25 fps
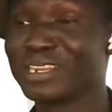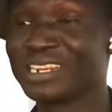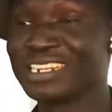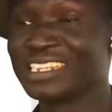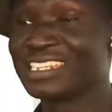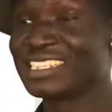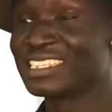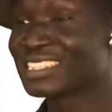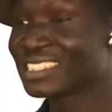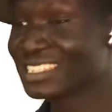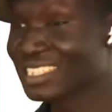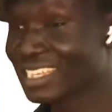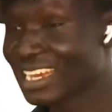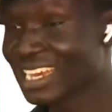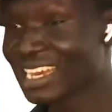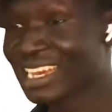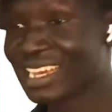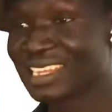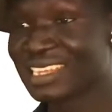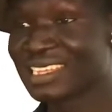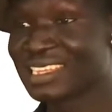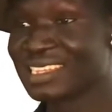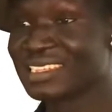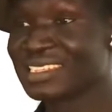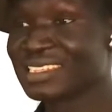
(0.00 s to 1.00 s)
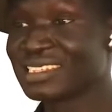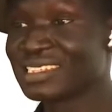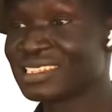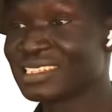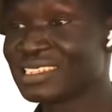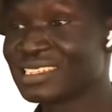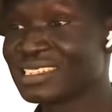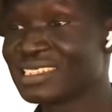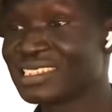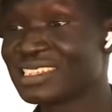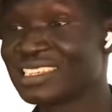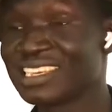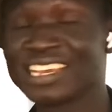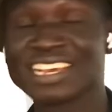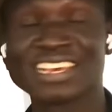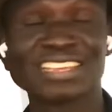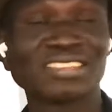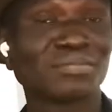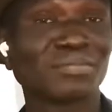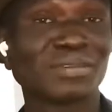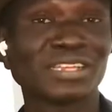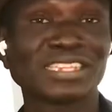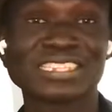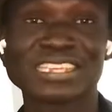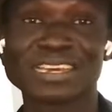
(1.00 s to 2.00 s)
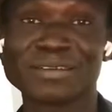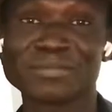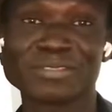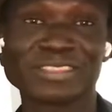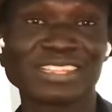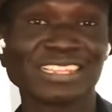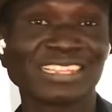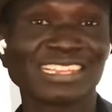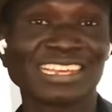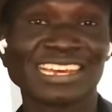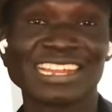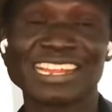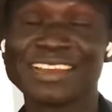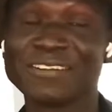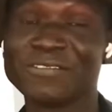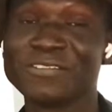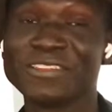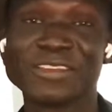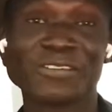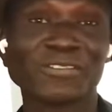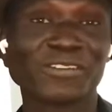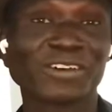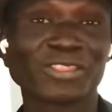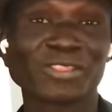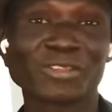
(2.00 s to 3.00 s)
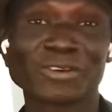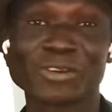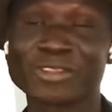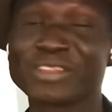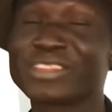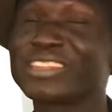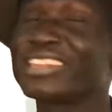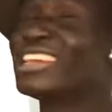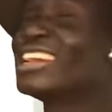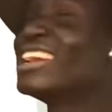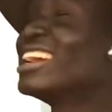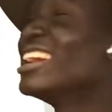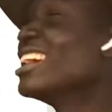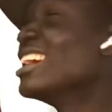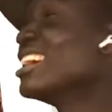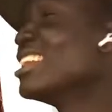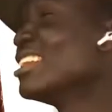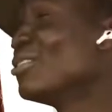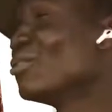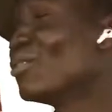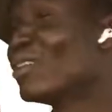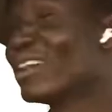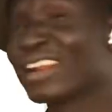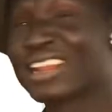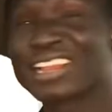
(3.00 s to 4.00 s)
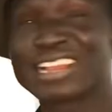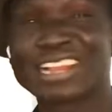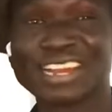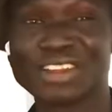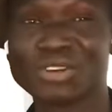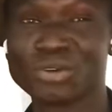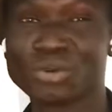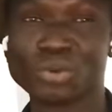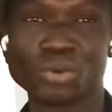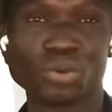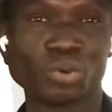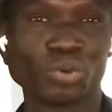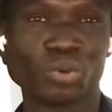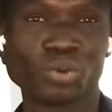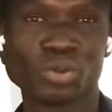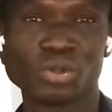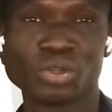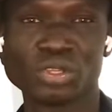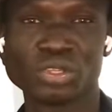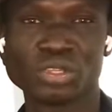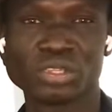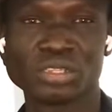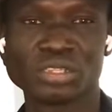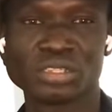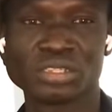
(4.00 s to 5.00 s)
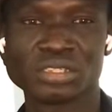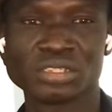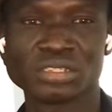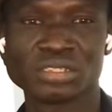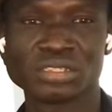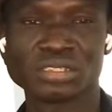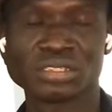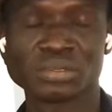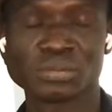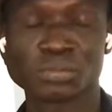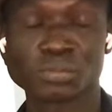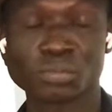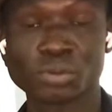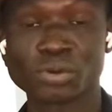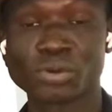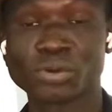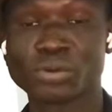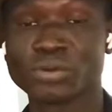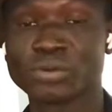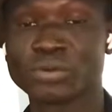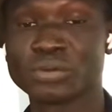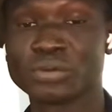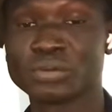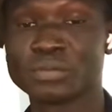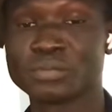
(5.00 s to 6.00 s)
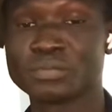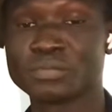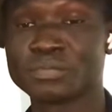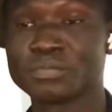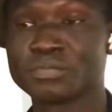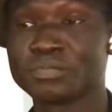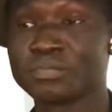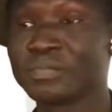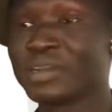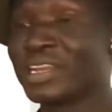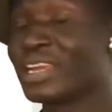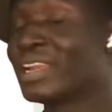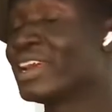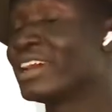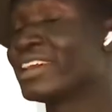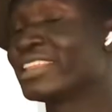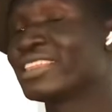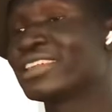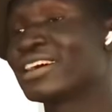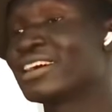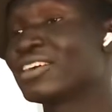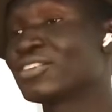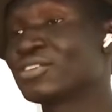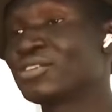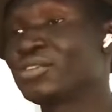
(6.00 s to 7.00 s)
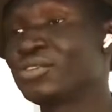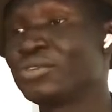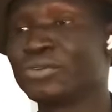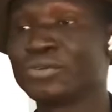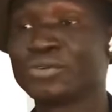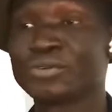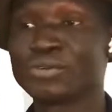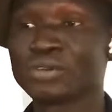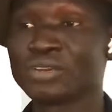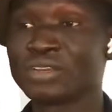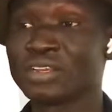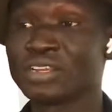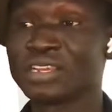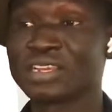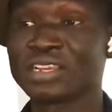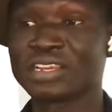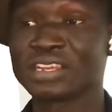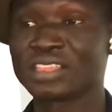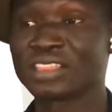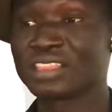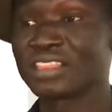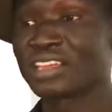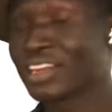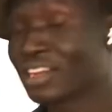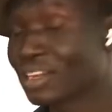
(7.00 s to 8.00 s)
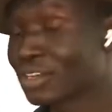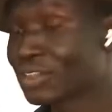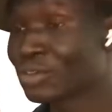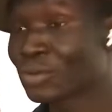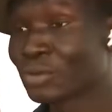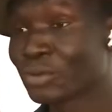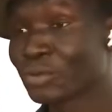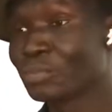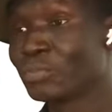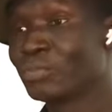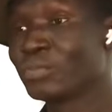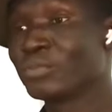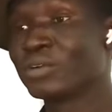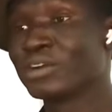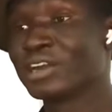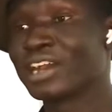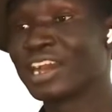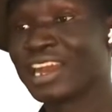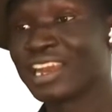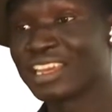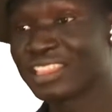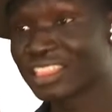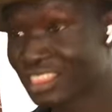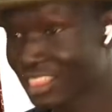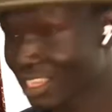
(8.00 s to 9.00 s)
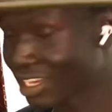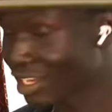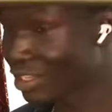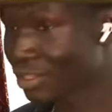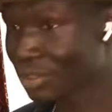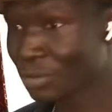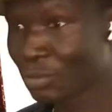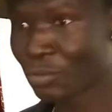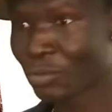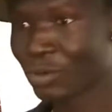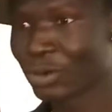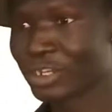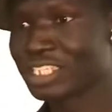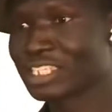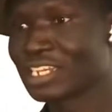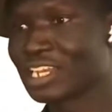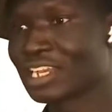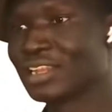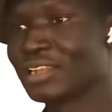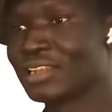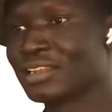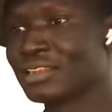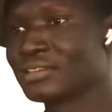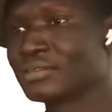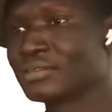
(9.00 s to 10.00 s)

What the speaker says: This guy, he has made something that I've never thought anyone can do. Bro, man, I thank you. Thank you. I thank you, Warchild.